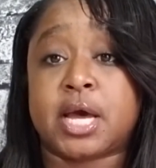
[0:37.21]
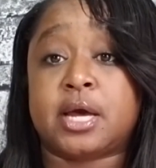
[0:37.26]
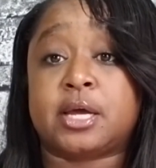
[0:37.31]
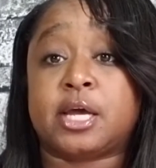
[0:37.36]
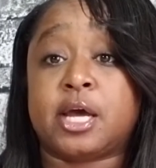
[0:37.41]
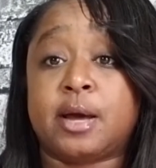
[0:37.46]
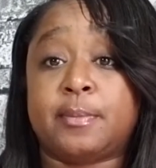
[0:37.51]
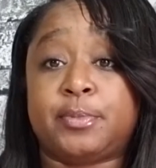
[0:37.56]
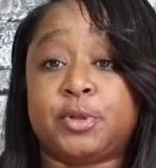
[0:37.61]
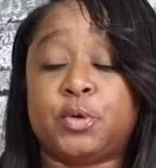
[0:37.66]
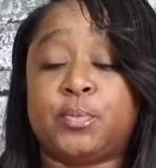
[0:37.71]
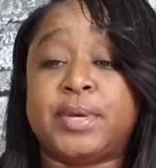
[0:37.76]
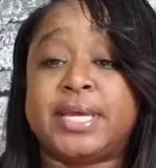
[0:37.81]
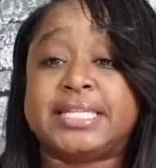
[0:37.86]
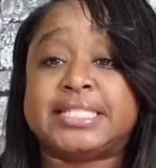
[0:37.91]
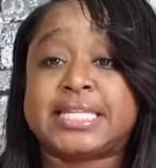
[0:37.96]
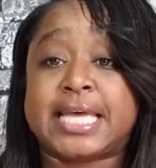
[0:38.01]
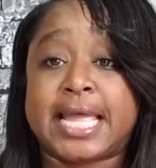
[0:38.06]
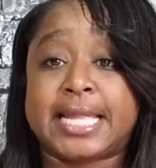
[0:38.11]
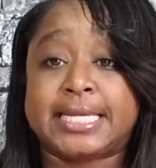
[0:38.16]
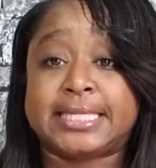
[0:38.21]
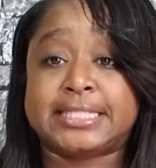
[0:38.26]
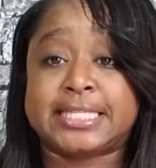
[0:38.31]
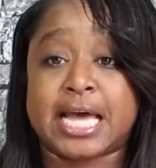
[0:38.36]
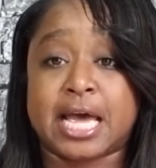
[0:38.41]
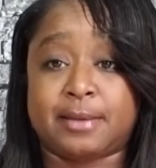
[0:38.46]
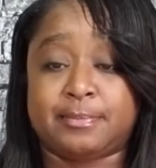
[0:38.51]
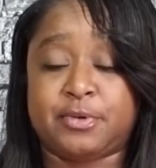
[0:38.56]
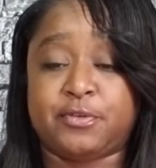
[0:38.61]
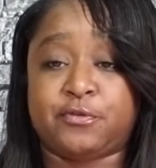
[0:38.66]
a couple of weeks ahead of
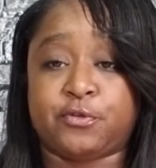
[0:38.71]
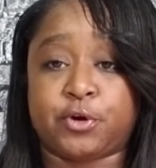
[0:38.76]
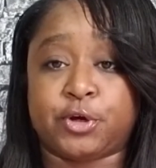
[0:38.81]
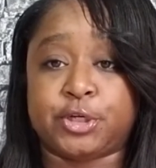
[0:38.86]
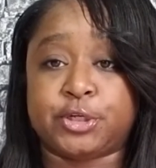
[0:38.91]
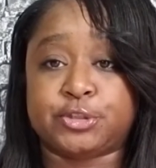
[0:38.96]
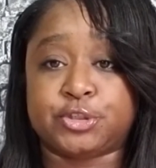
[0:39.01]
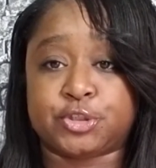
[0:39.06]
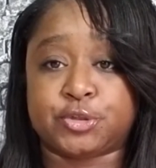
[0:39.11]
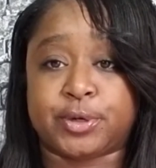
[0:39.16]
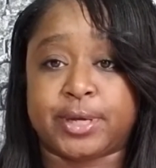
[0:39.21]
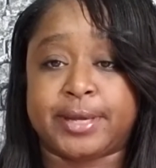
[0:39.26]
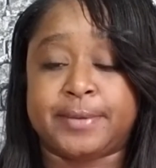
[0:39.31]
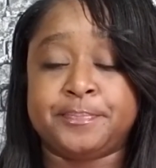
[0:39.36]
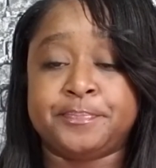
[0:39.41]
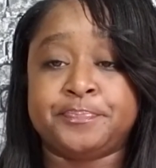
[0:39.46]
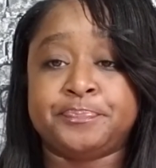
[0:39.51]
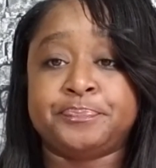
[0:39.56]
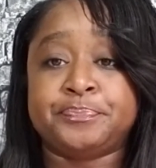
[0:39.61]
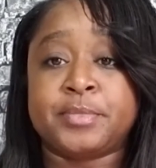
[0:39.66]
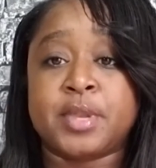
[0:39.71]
time before your trip.